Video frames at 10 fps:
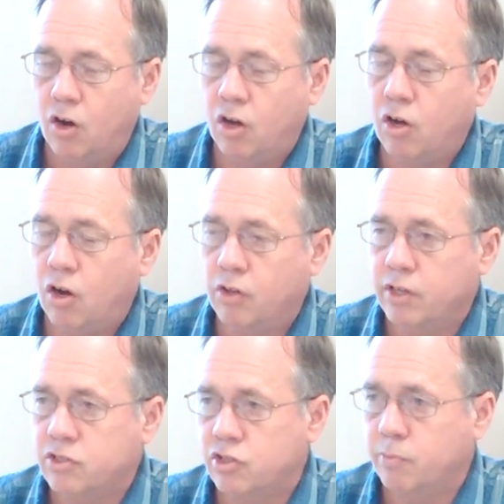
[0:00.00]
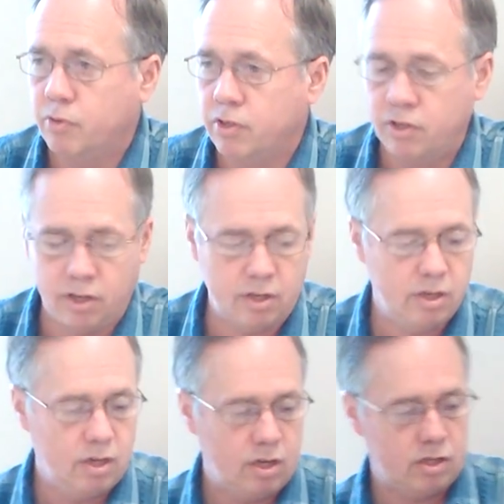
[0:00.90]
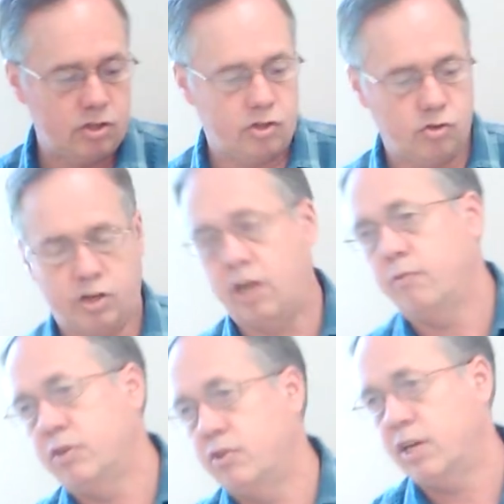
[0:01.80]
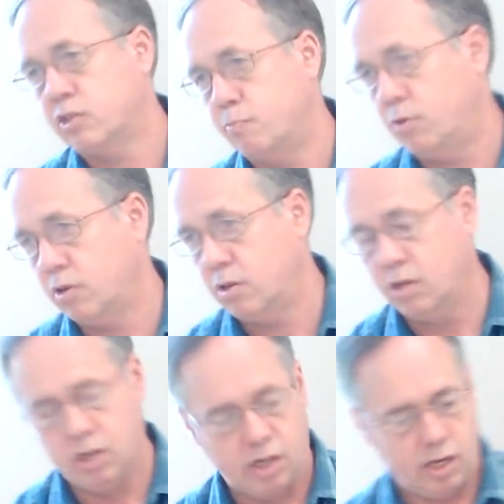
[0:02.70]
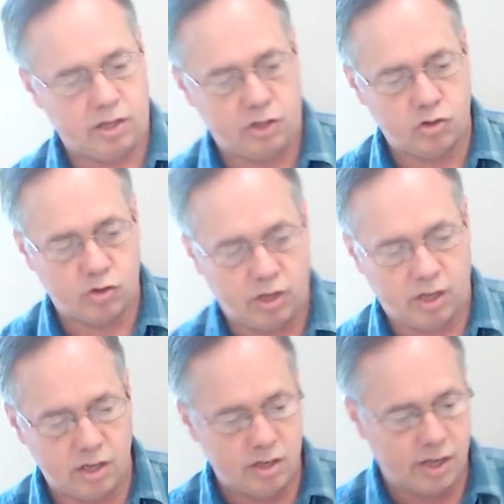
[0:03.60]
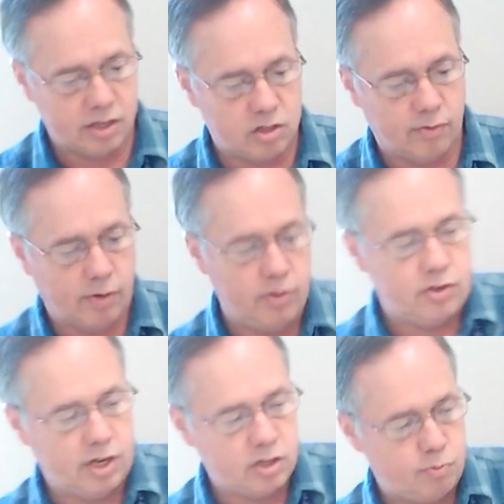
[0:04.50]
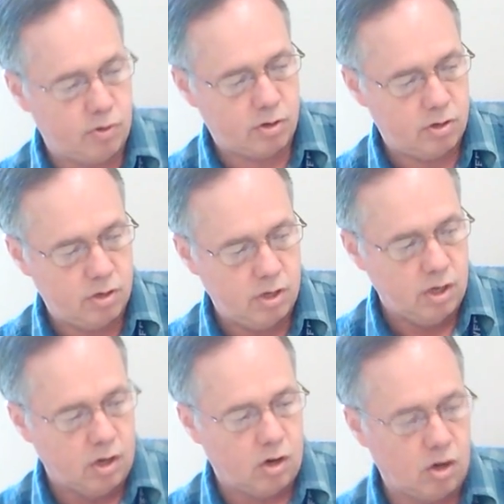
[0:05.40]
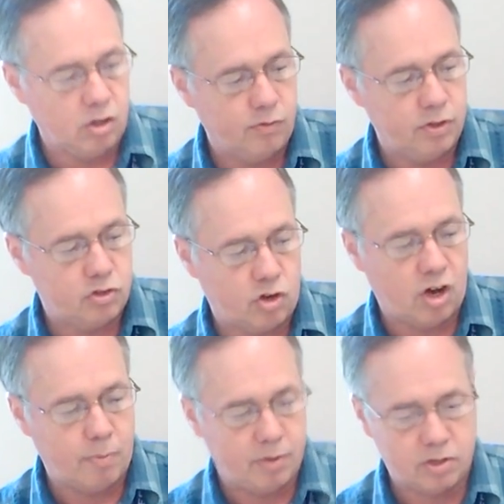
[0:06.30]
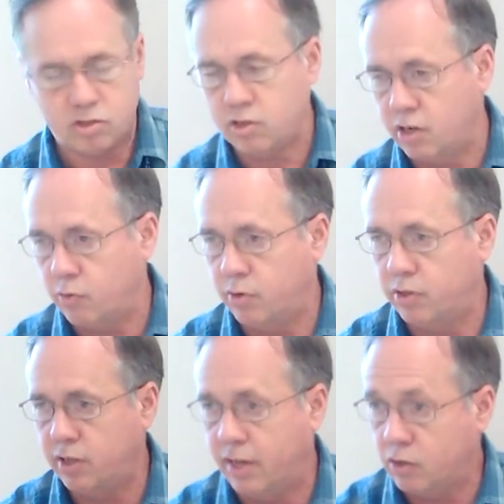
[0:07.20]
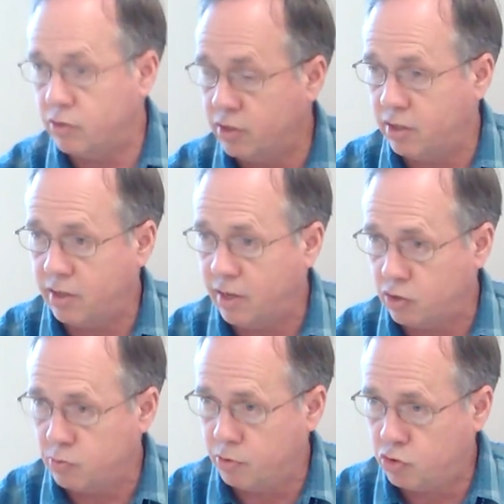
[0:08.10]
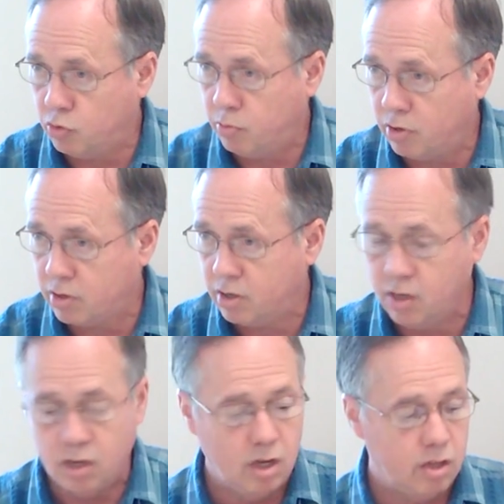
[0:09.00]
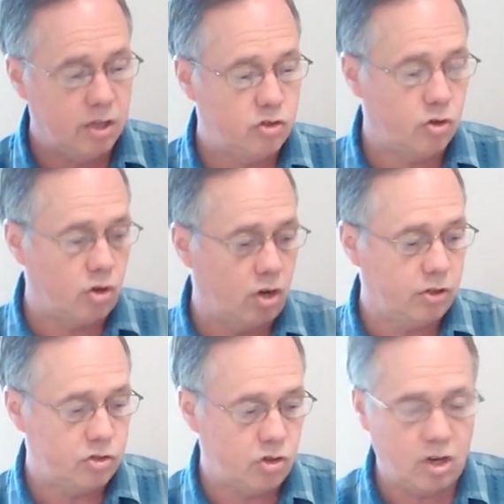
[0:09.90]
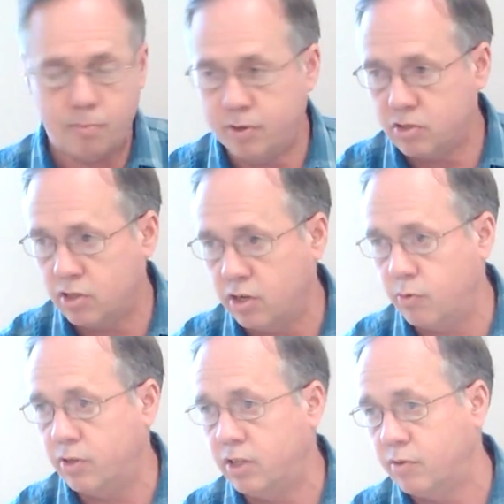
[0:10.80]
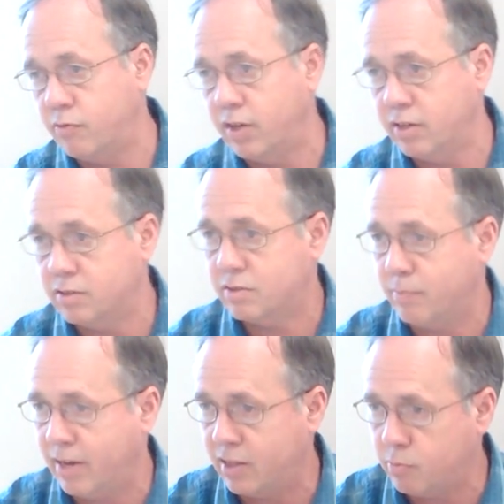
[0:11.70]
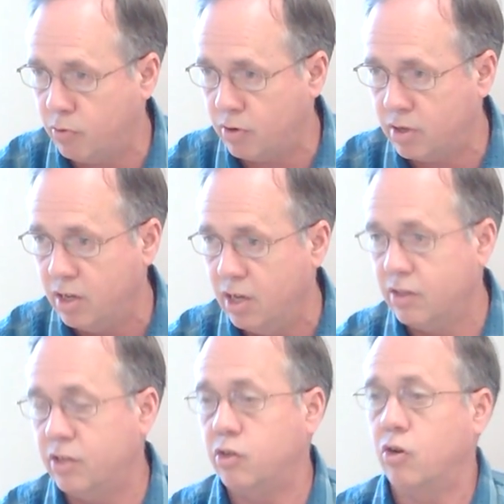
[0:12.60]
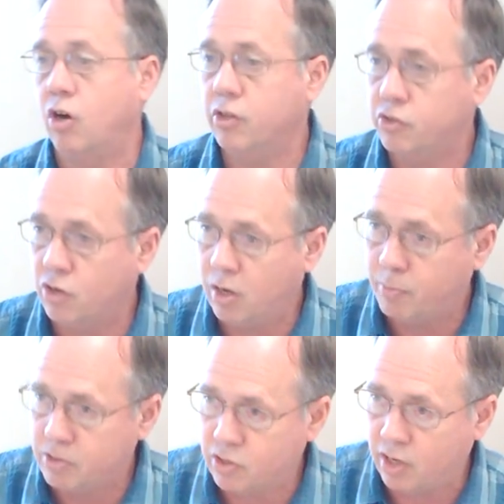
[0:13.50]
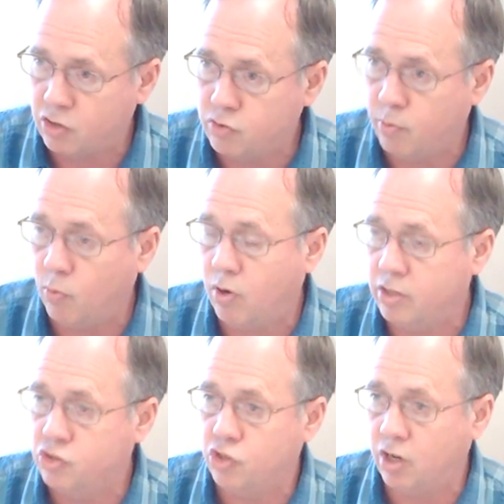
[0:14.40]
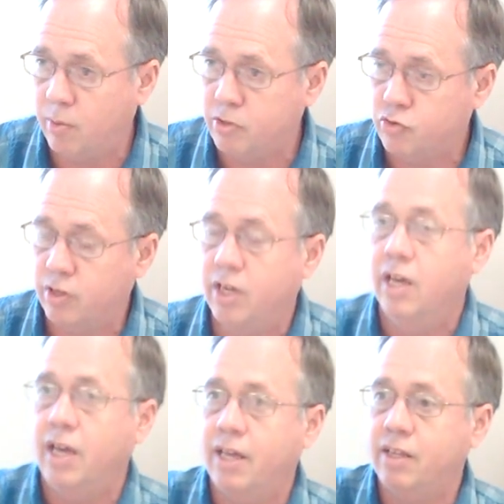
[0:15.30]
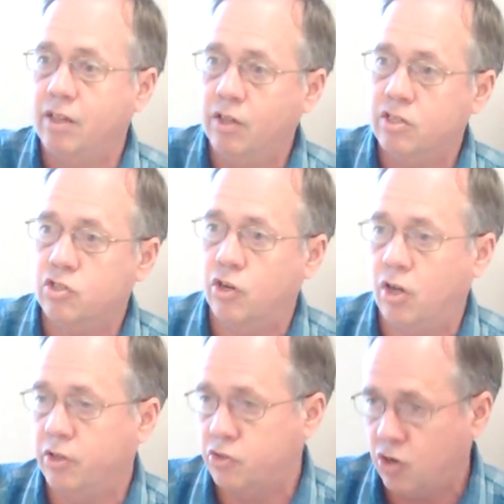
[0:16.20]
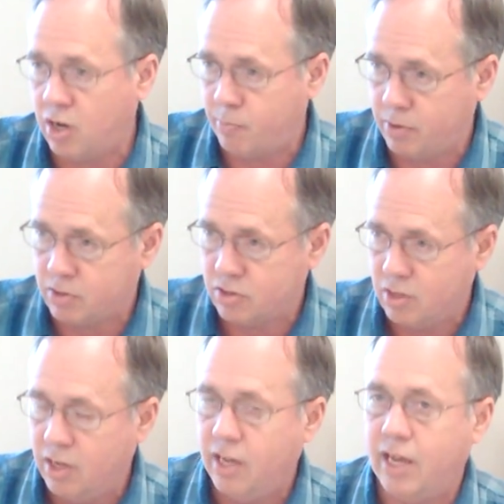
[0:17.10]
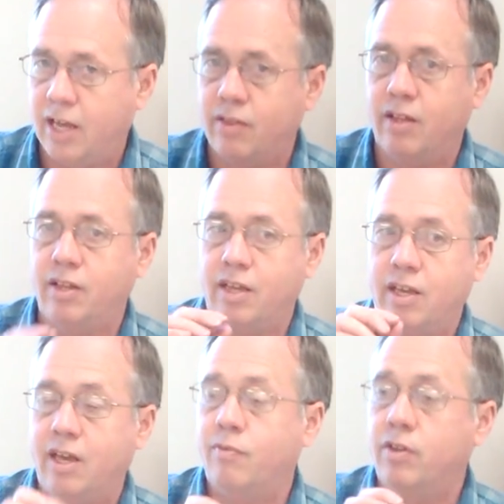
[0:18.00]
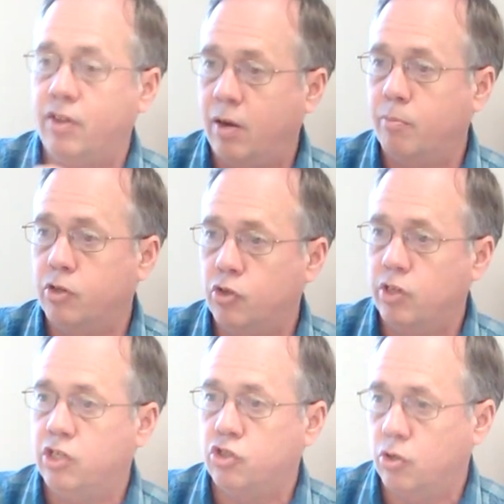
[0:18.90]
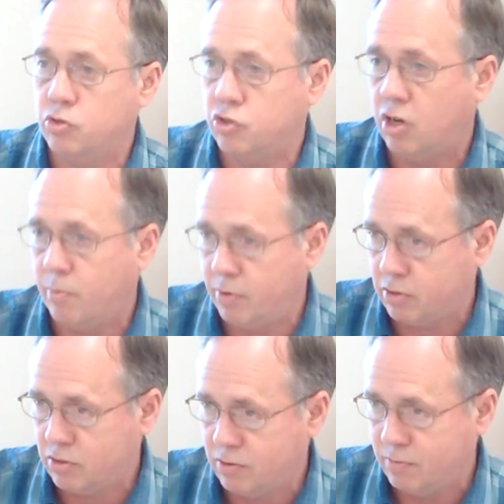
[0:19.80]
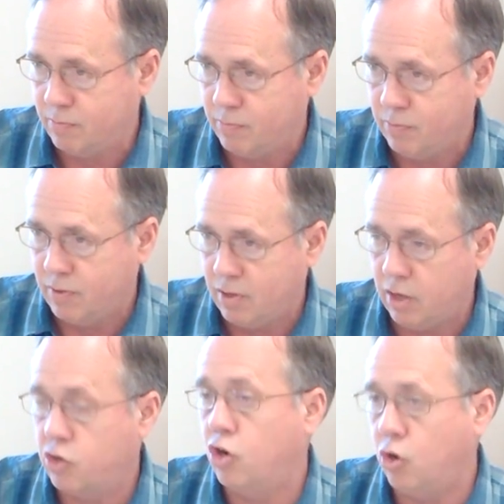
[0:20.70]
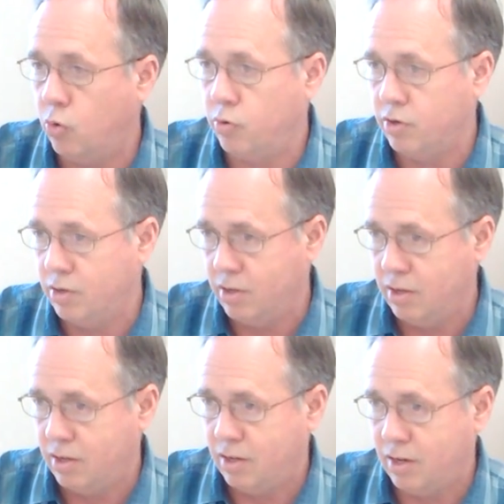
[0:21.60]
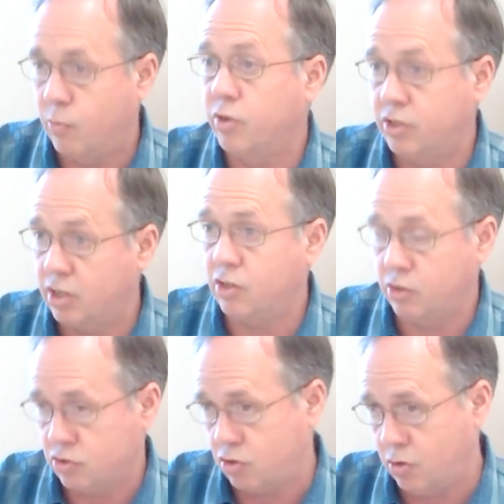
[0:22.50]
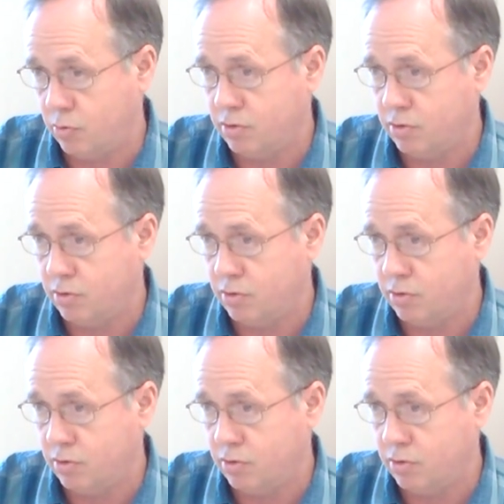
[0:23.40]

All they simply did is they took every textbook and they took the index of every textbook, all of the topics that are in the Algebra 2 book, they took all the topics that are in the Advanced Math book, they took all the topics in Algebra 1 Geometry, and they listed all the topics. And then they gave a number to each of those topics, a code, a ridiculous code.